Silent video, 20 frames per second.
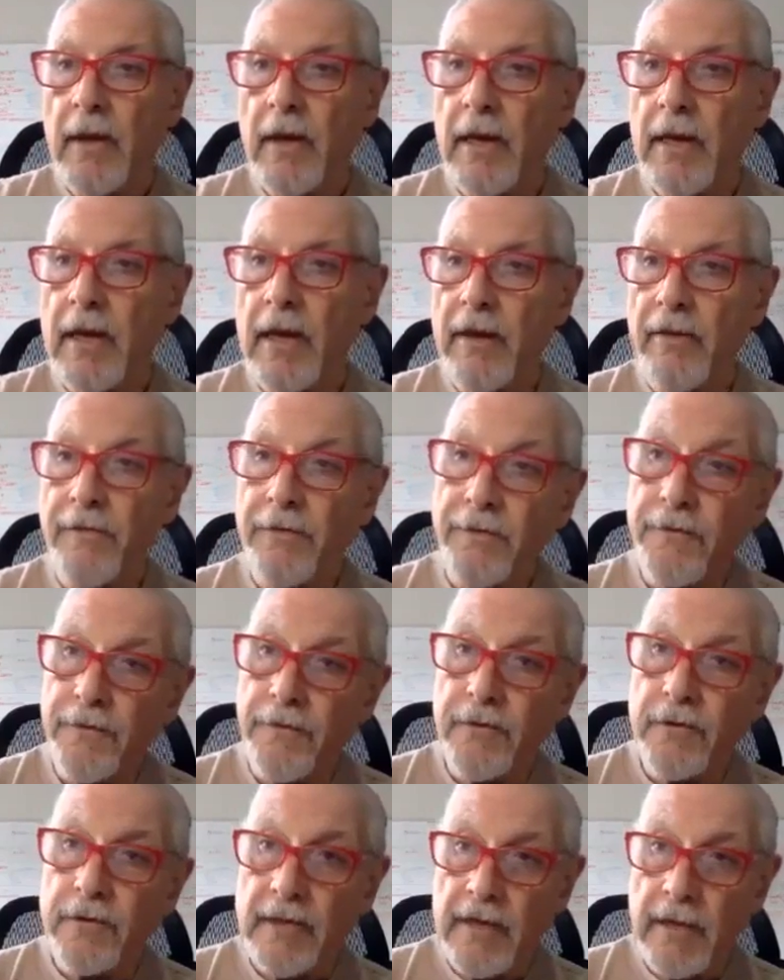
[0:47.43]
and
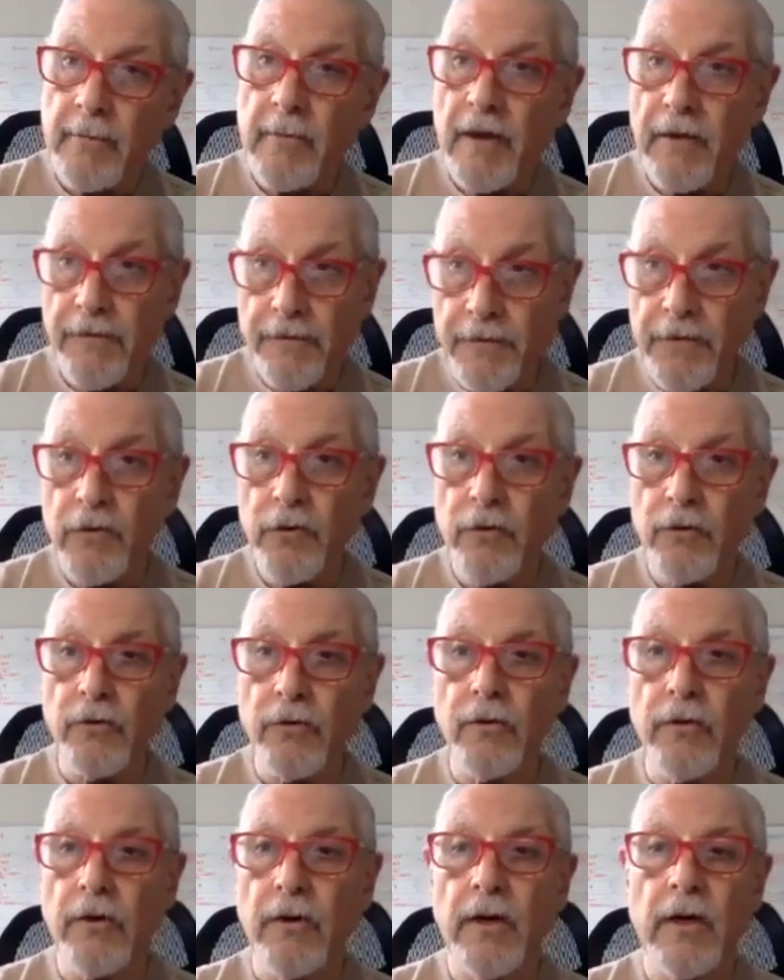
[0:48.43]
some have
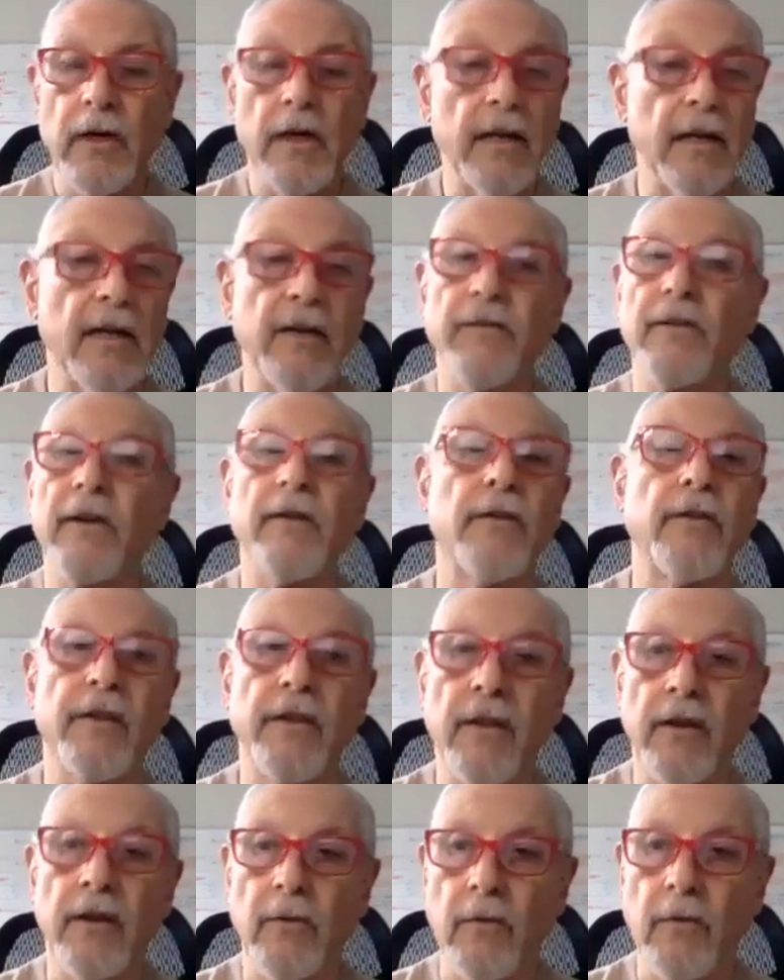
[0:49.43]
few and give
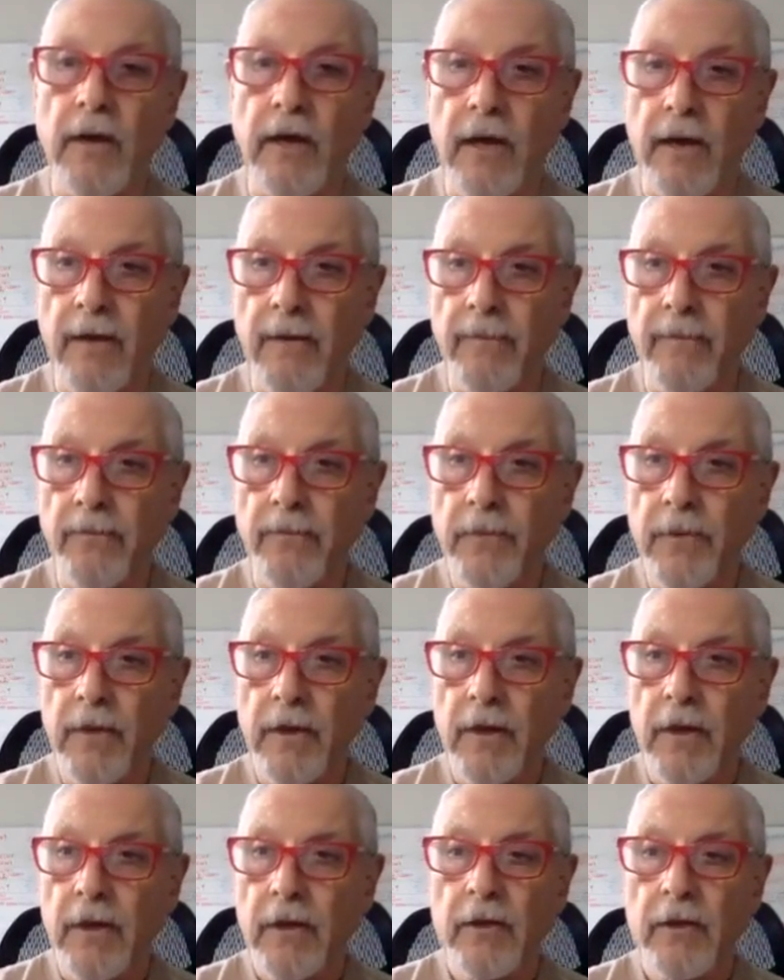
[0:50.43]
everything away.
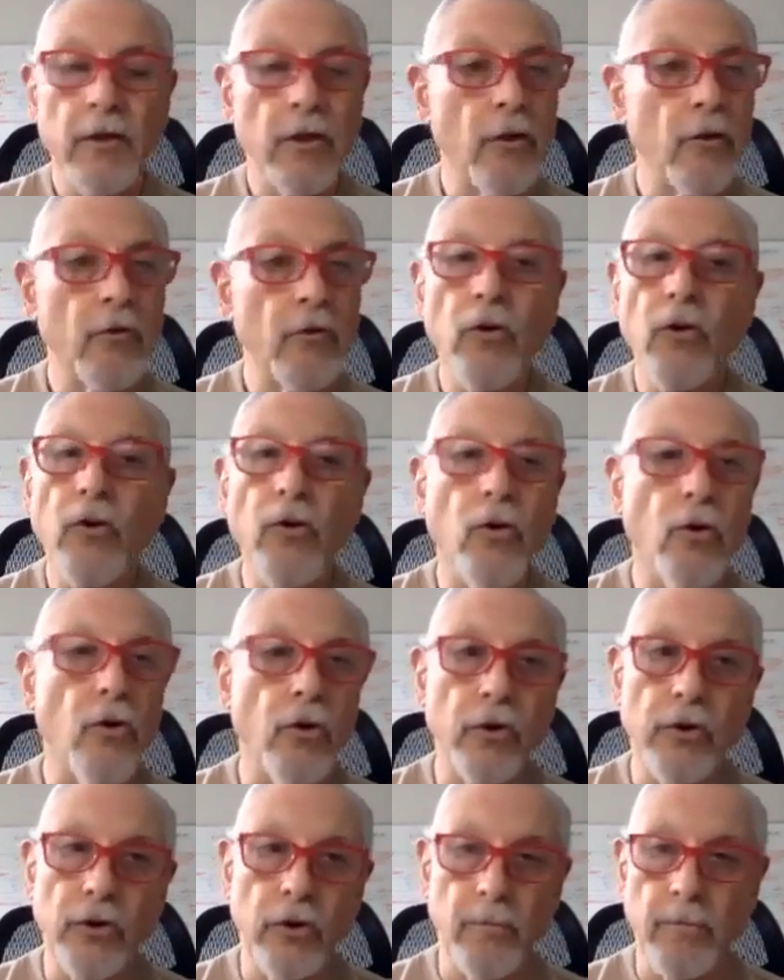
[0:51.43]
Don't
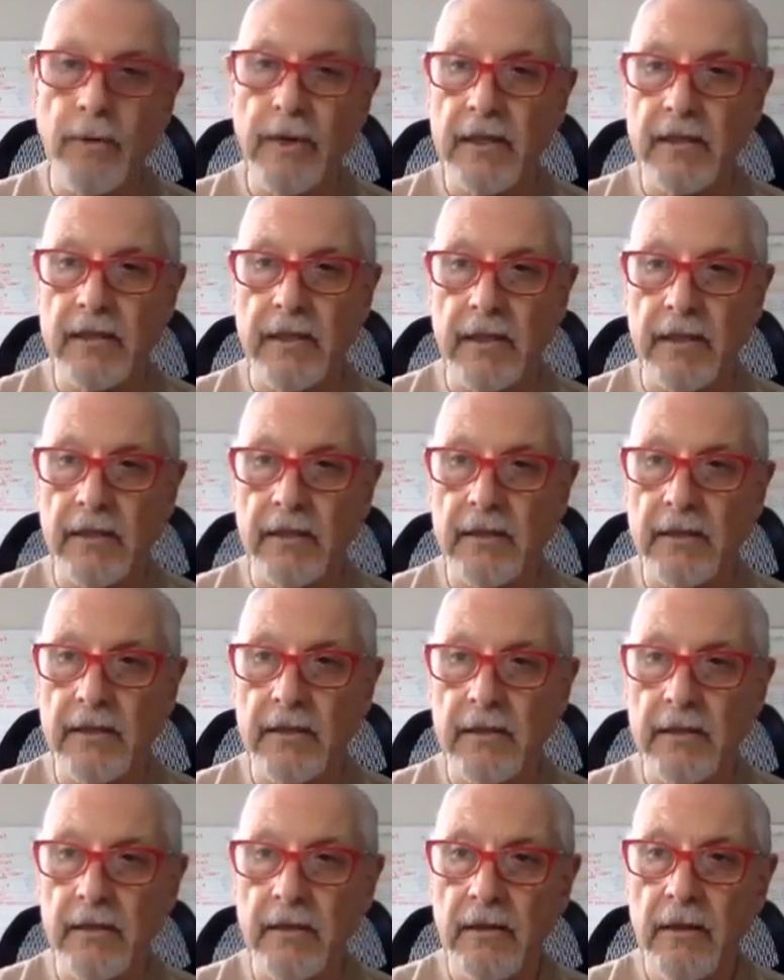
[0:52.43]
hoard your blessings.
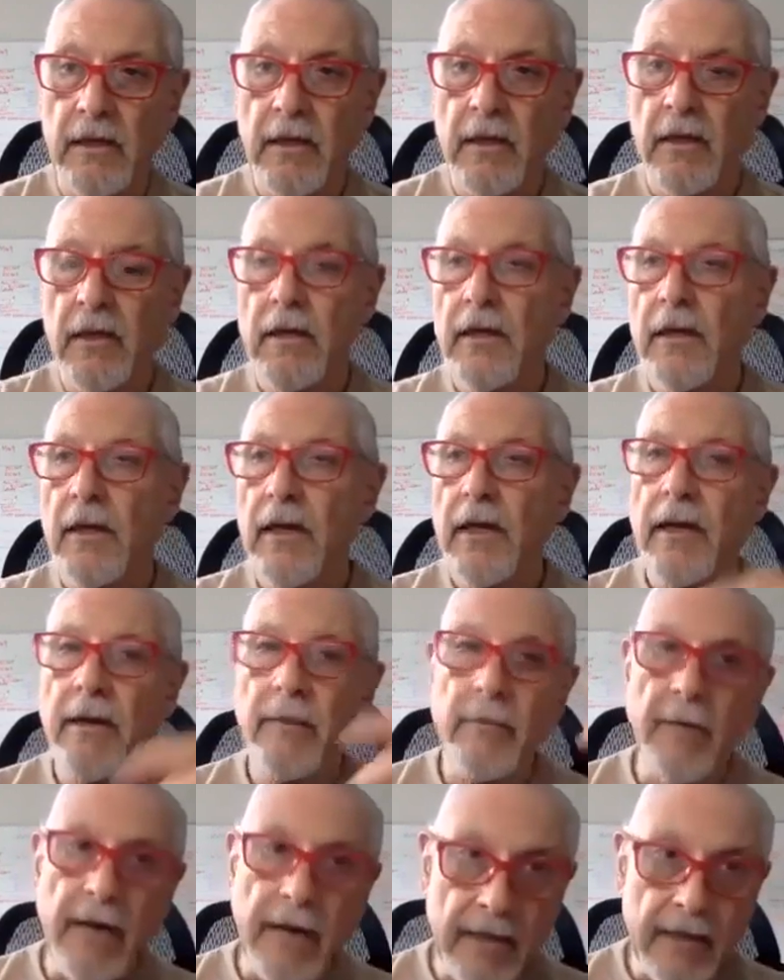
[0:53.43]
And
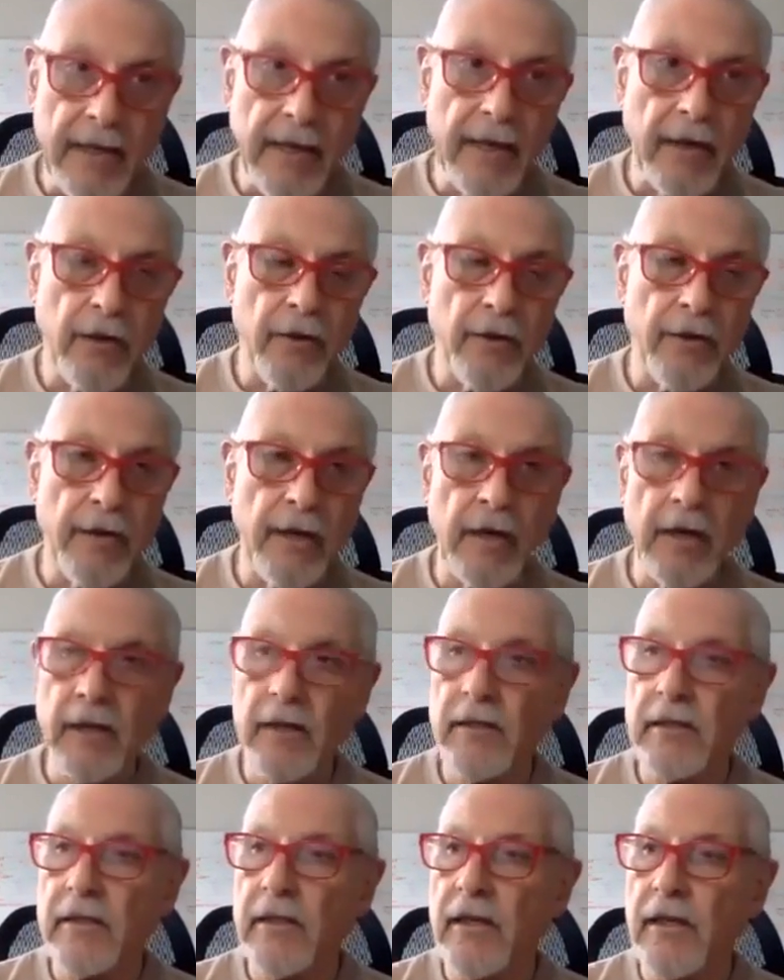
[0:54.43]
my take on that
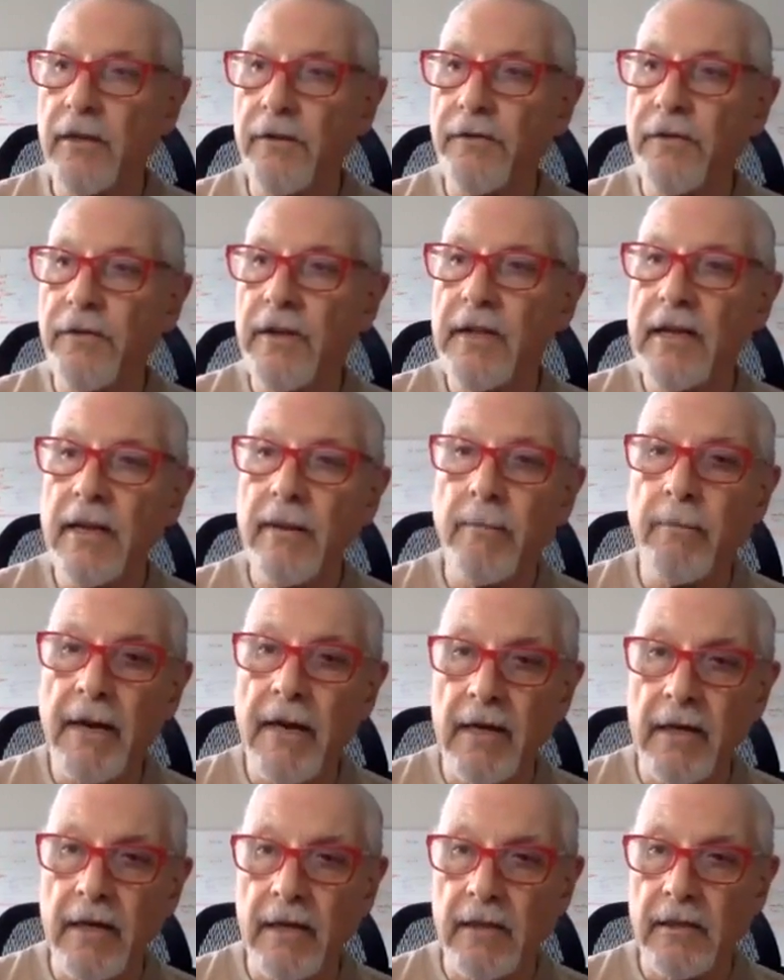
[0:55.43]
is live in the
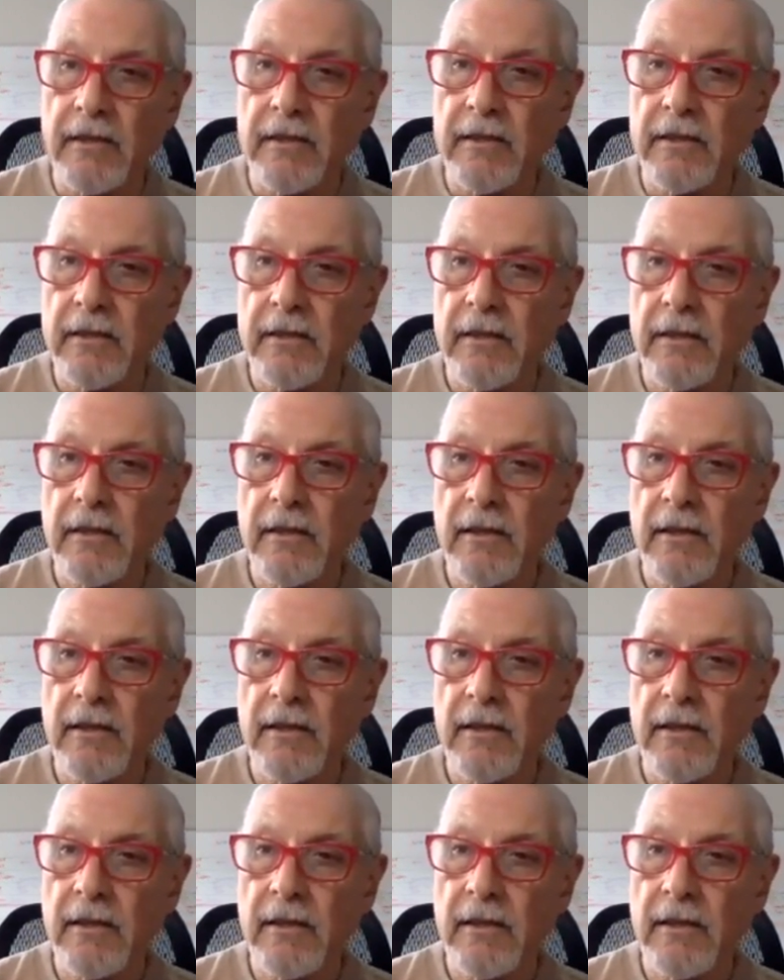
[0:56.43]
abundance